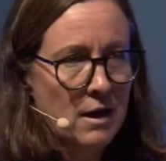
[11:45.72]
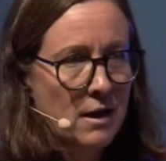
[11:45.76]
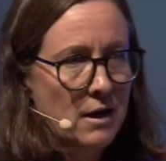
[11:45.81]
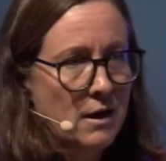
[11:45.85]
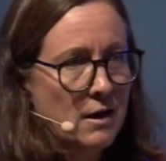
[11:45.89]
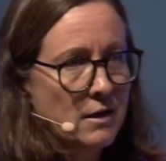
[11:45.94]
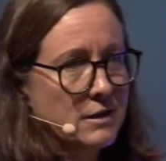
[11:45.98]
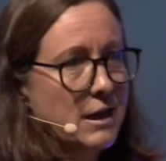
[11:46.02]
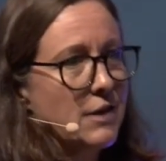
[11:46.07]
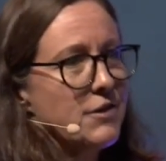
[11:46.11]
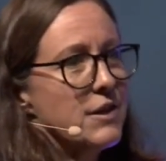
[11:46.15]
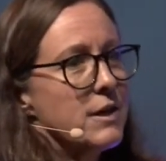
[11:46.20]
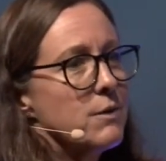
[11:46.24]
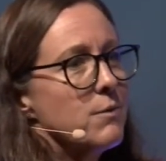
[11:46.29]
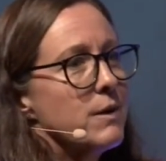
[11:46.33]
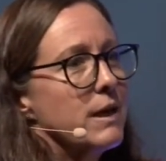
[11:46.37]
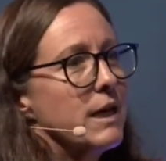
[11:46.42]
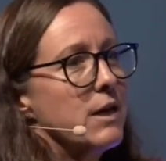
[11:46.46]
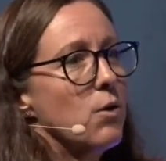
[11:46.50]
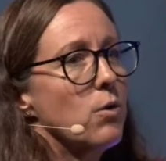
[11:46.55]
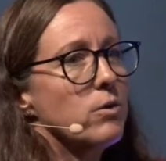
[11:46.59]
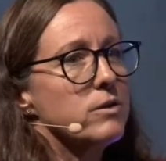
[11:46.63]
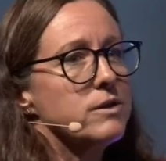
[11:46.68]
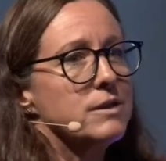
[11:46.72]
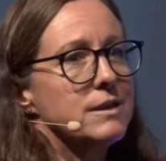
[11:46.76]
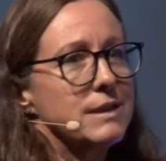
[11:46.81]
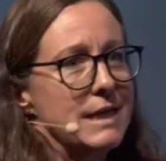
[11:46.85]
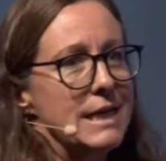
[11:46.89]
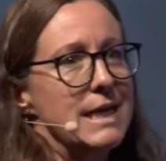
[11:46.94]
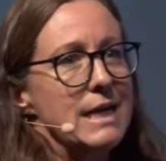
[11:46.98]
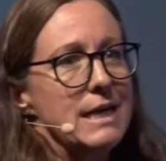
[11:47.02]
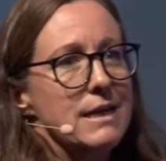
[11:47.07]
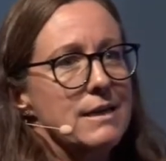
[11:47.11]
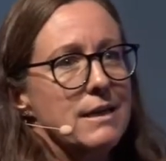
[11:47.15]
So I think we can all
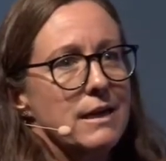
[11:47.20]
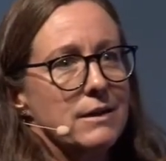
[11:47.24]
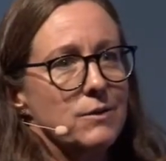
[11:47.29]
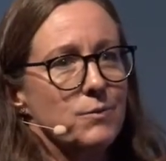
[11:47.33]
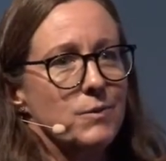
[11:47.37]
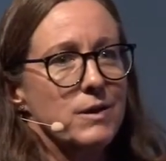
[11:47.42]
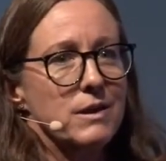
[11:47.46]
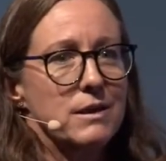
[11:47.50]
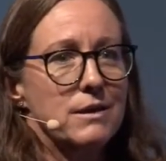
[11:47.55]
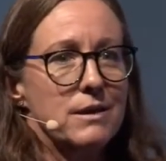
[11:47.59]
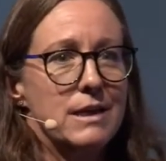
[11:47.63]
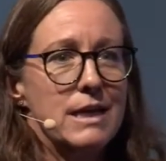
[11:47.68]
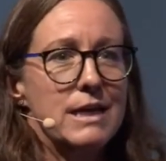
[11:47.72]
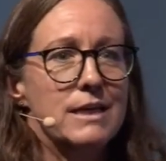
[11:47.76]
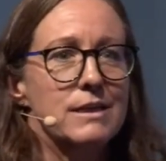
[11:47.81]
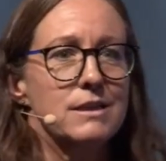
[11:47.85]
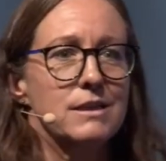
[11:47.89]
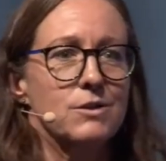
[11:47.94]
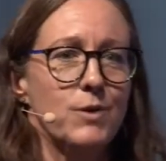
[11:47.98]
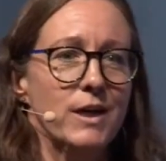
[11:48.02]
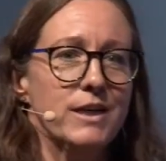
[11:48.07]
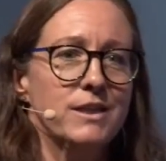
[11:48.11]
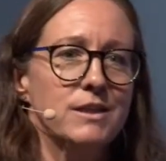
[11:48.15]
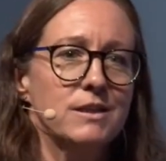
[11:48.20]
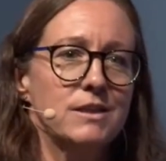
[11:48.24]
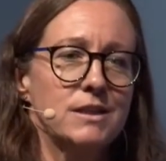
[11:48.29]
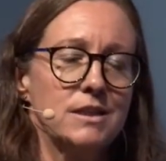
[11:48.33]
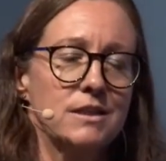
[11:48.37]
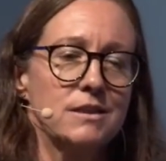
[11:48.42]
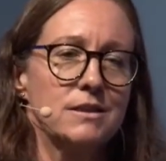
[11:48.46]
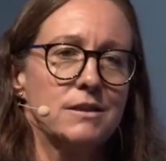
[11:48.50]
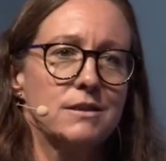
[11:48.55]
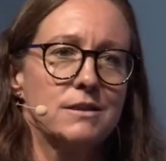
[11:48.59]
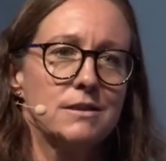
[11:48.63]
see that with these
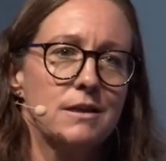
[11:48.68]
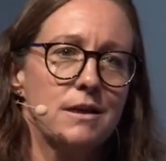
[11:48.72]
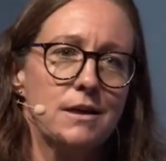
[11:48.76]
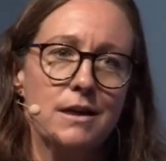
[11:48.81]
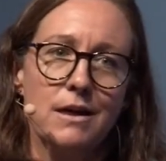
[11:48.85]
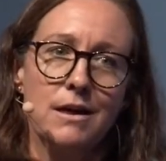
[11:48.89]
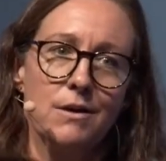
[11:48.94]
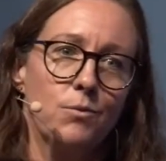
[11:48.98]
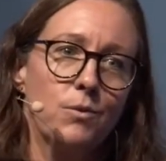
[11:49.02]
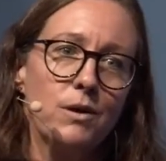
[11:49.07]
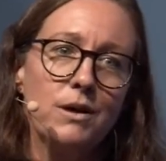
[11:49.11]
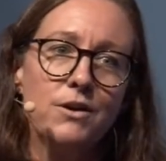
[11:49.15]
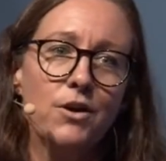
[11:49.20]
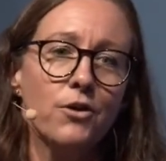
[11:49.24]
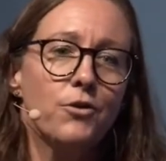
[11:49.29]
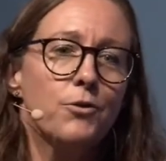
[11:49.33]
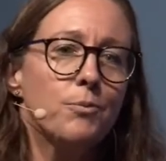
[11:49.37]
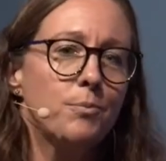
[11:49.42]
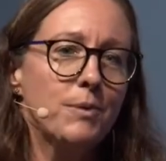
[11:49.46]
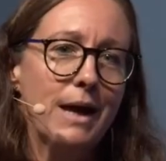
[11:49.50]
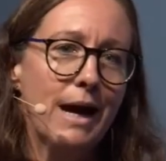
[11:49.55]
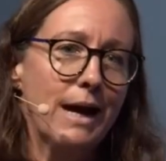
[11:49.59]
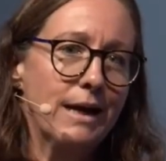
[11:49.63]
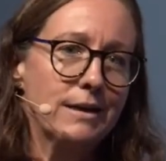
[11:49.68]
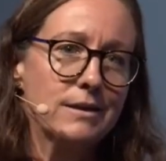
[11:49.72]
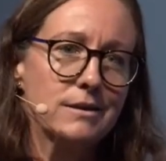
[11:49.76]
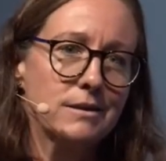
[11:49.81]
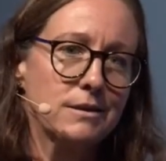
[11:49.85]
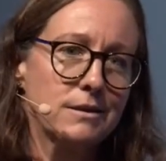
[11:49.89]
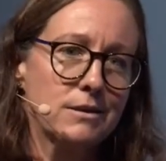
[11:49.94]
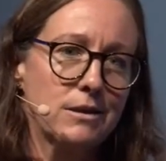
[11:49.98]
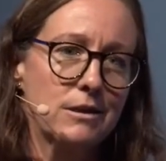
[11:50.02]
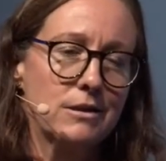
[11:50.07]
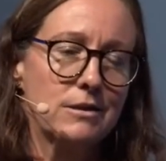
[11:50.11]
questions will not be
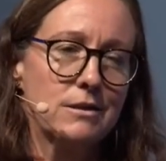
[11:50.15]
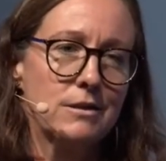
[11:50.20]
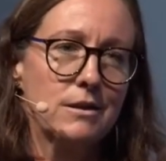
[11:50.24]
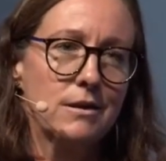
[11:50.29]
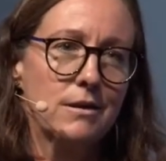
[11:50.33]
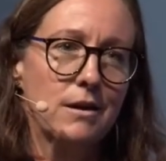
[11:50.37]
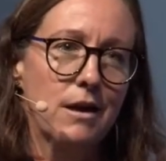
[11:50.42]
answered